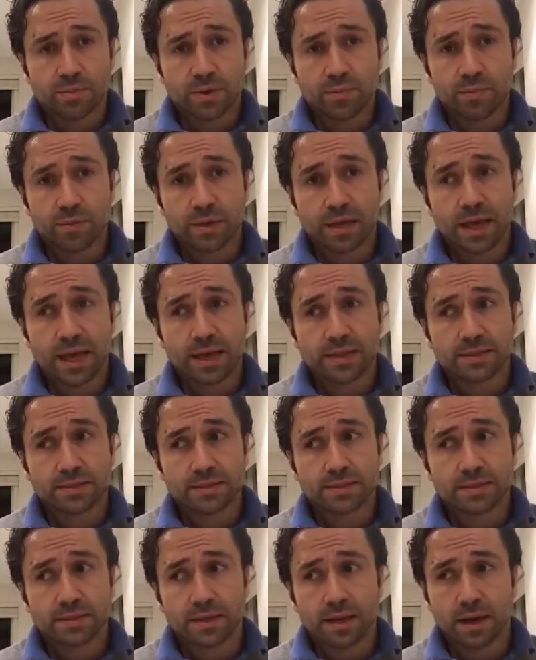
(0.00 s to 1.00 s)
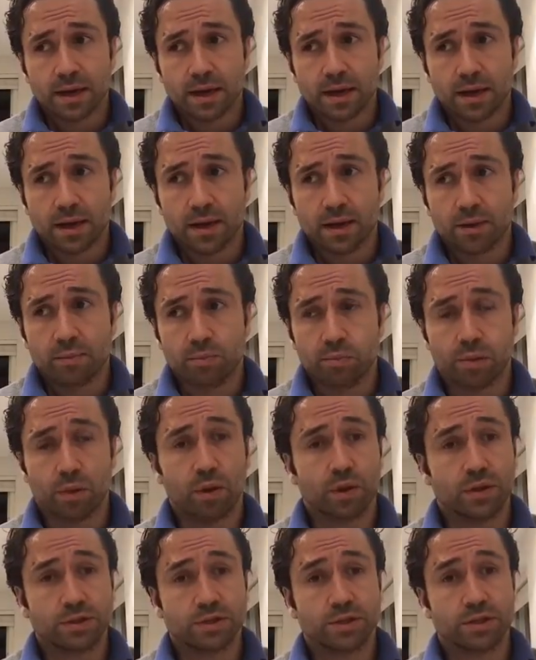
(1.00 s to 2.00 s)
people get uh,
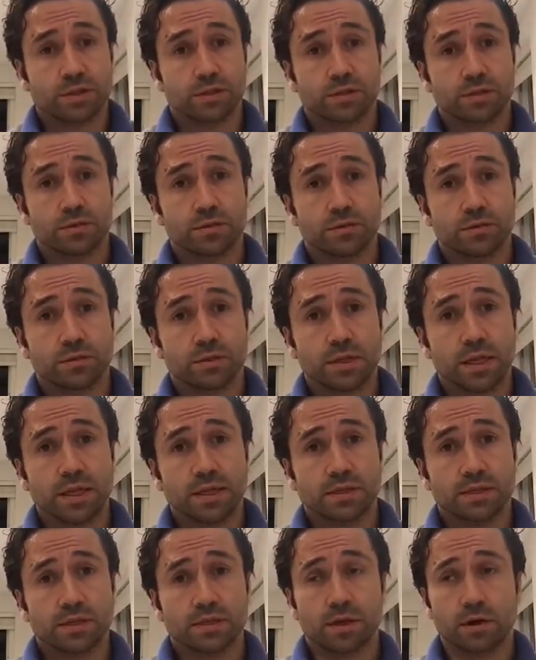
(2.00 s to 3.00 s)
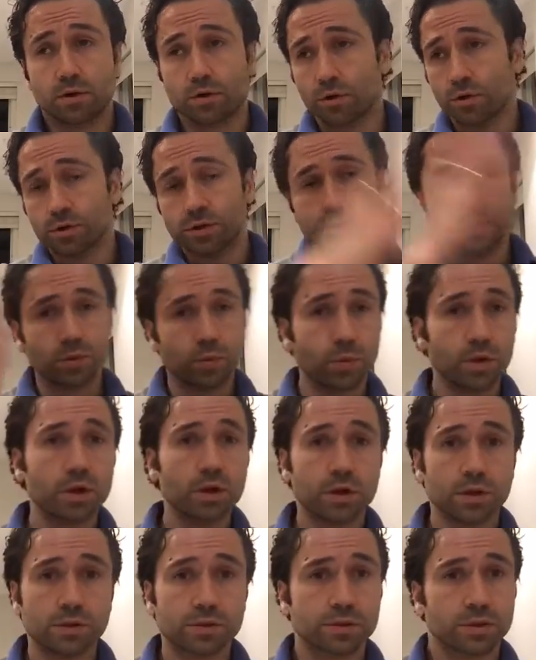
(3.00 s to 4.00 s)
employed just to do this across the world.